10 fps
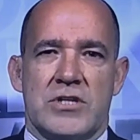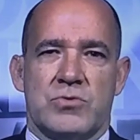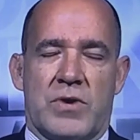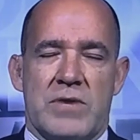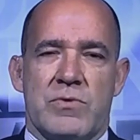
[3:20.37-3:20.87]

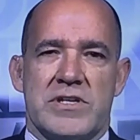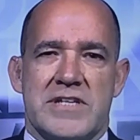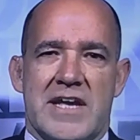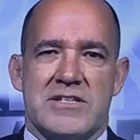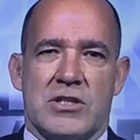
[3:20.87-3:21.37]
21
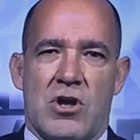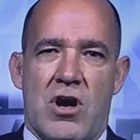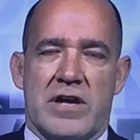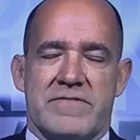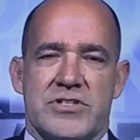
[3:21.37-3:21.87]
days
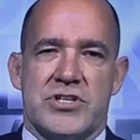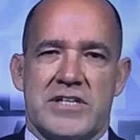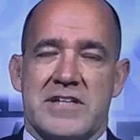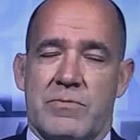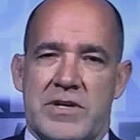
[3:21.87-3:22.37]
long of a
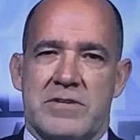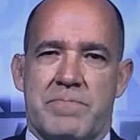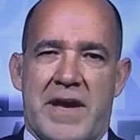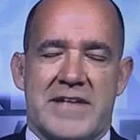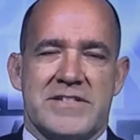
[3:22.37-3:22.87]
shutdown. We could
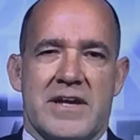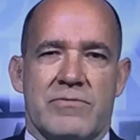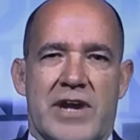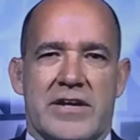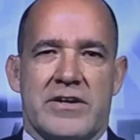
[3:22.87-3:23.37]
pass that
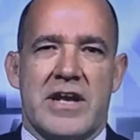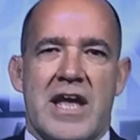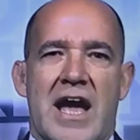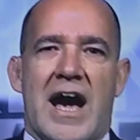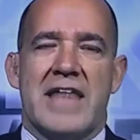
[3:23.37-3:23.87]
record.
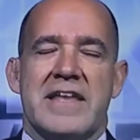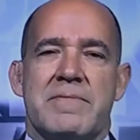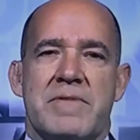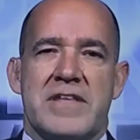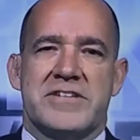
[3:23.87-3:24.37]
I
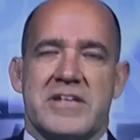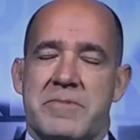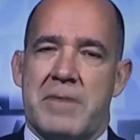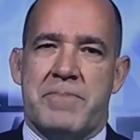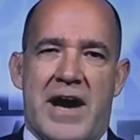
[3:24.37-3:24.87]
think it's going to
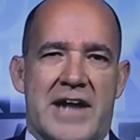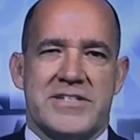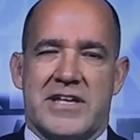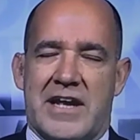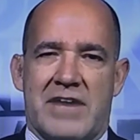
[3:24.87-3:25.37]
be a
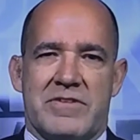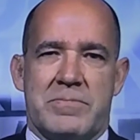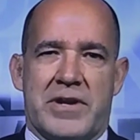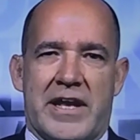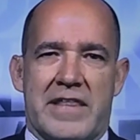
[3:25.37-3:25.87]
pox on
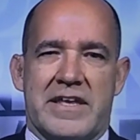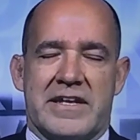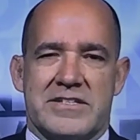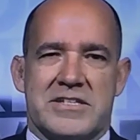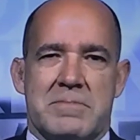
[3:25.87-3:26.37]
everybody. I think
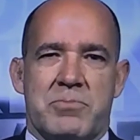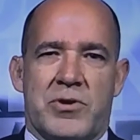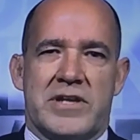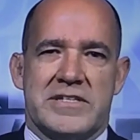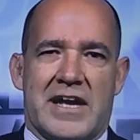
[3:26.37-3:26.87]
at some
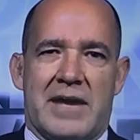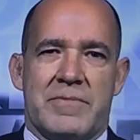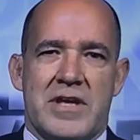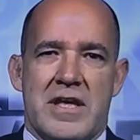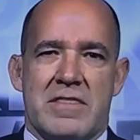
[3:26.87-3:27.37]
point in
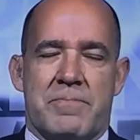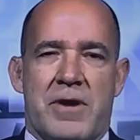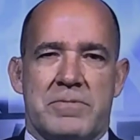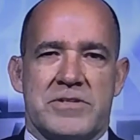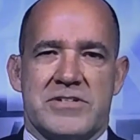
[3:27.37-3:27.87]
time, the
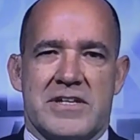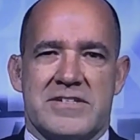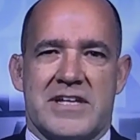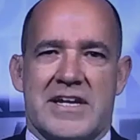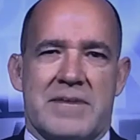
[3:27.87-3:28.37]
public's going to
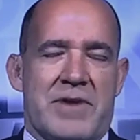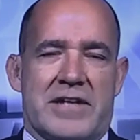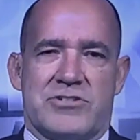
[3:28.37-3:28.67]
say, come on,